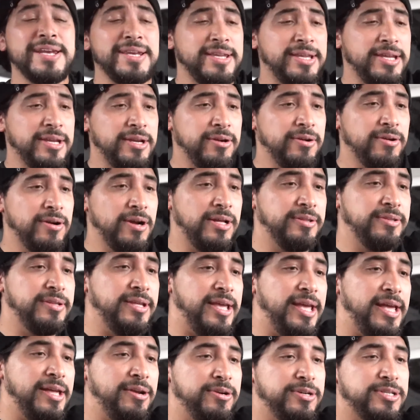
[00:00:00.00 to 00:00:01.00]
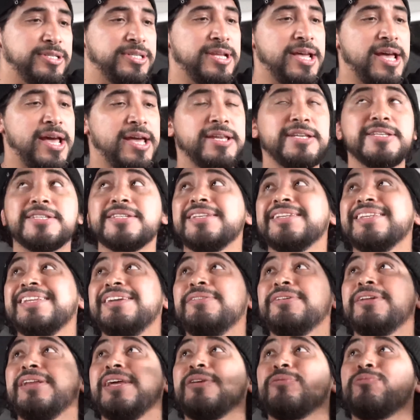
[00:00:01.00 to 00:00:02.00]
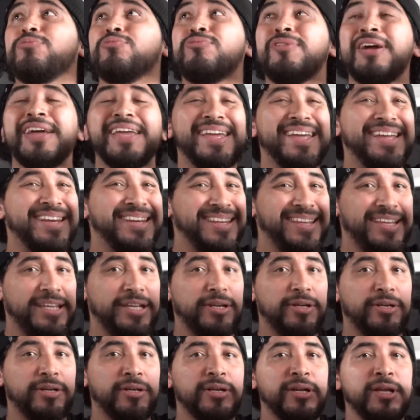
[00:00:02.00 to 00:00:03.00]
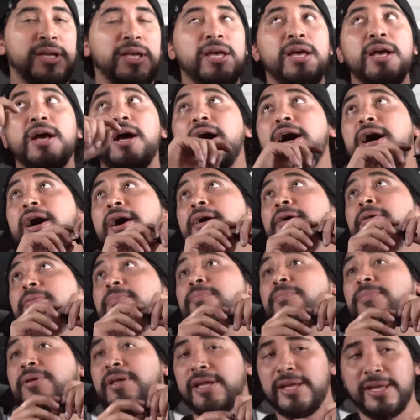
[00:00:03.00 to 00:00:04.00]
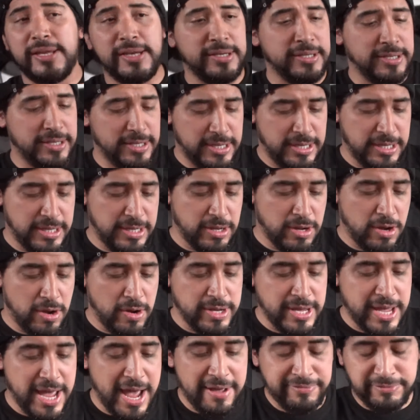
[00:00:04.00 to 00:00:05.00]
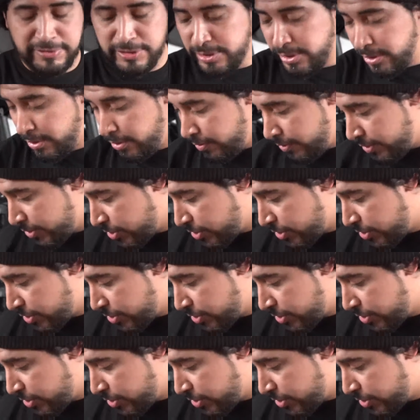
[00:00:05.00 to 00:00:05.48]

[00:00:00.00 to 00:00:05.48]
here on the inner sides, literally like right in here, and all you have to do